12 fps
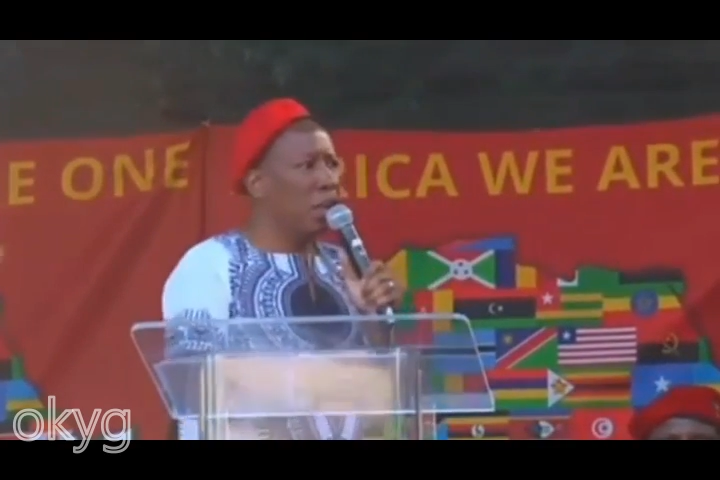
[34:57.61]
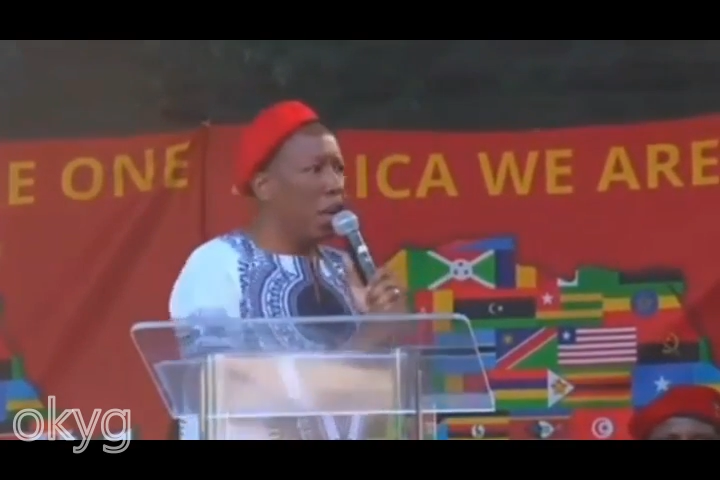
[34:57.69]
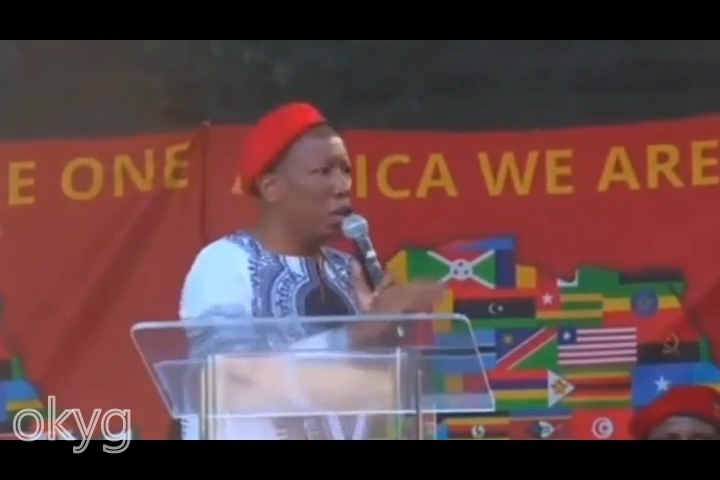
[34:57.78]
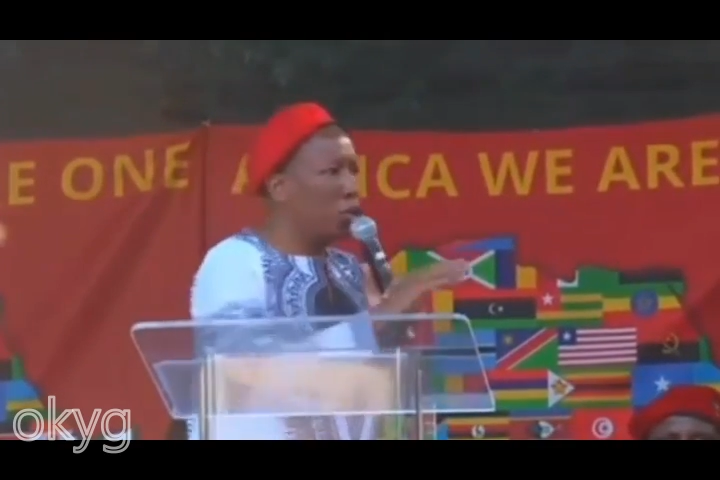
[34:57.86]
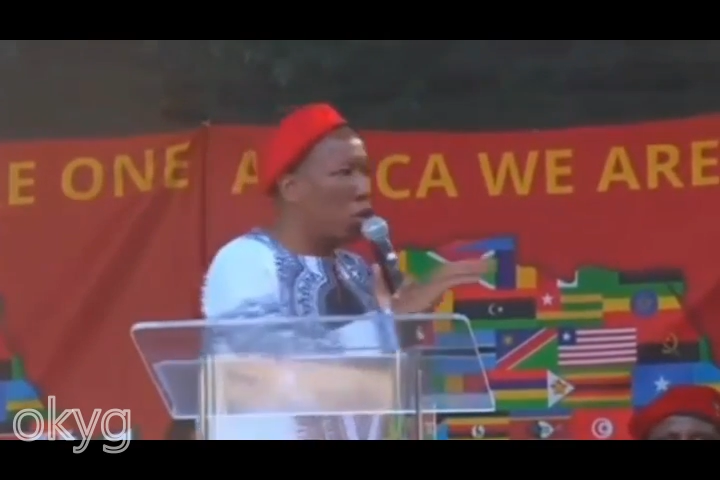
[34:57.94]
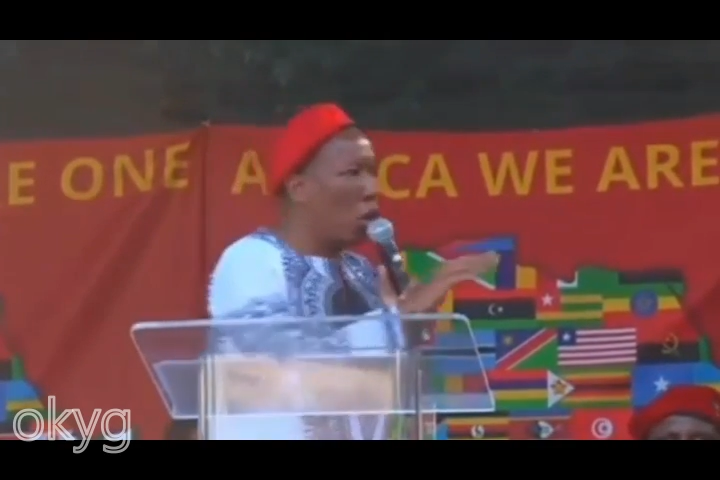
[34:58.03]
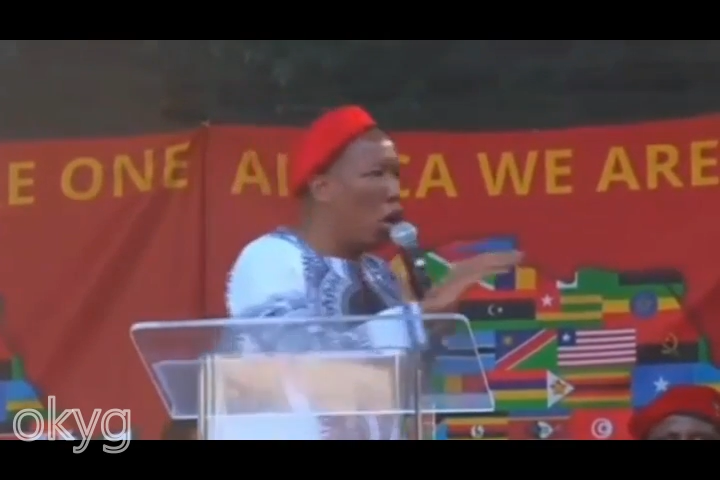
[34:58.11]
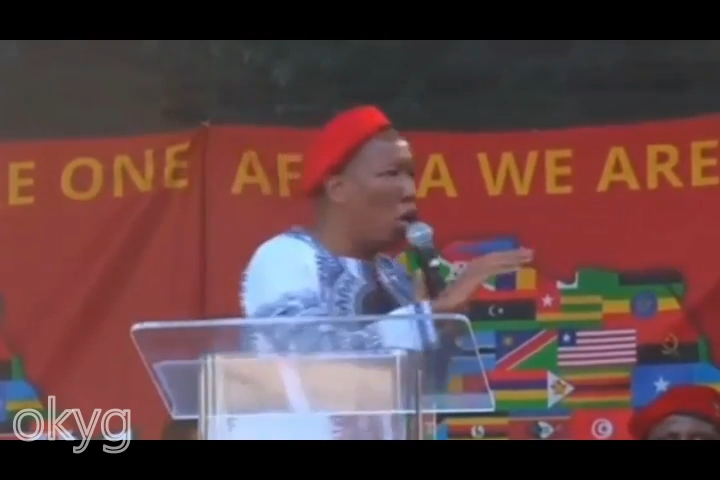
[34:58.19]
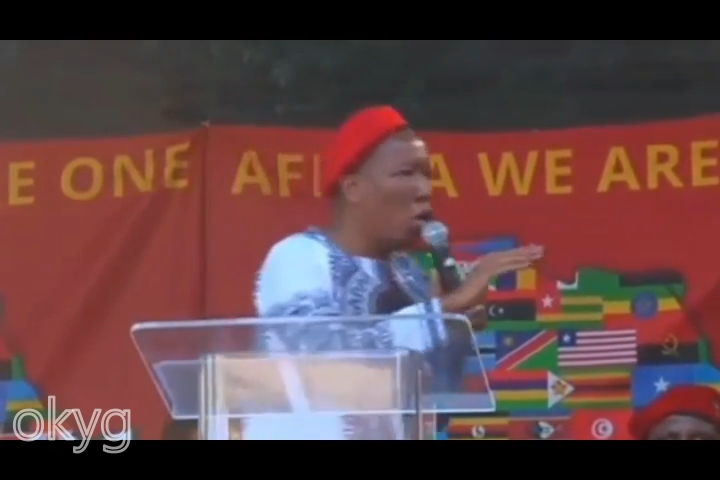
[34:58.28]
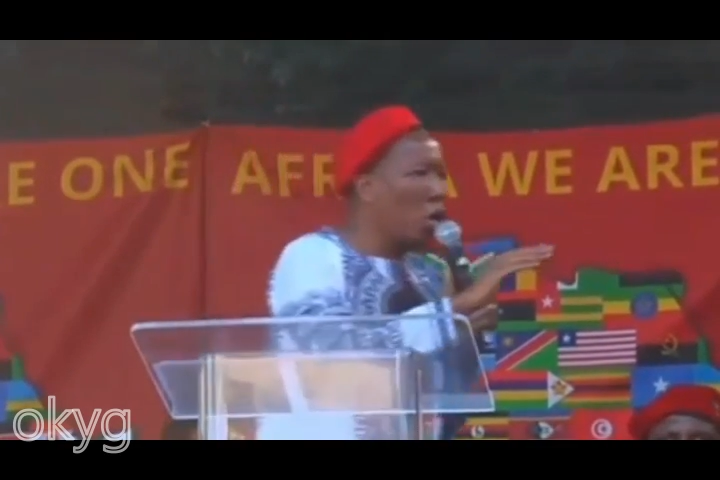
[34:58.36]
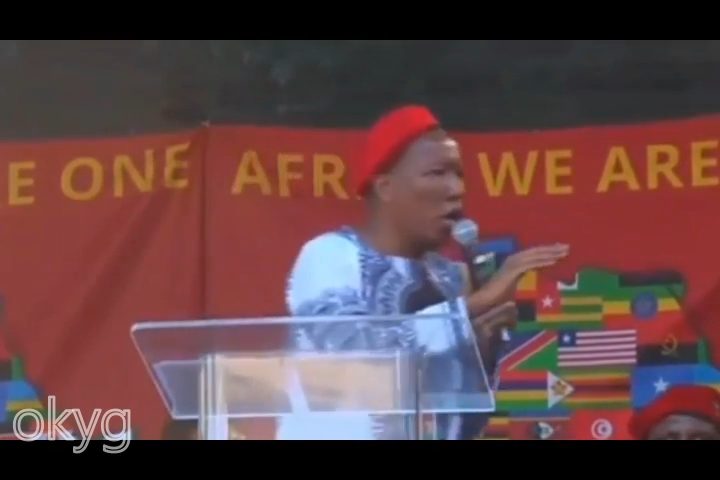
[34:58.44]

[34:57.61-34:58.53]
let's go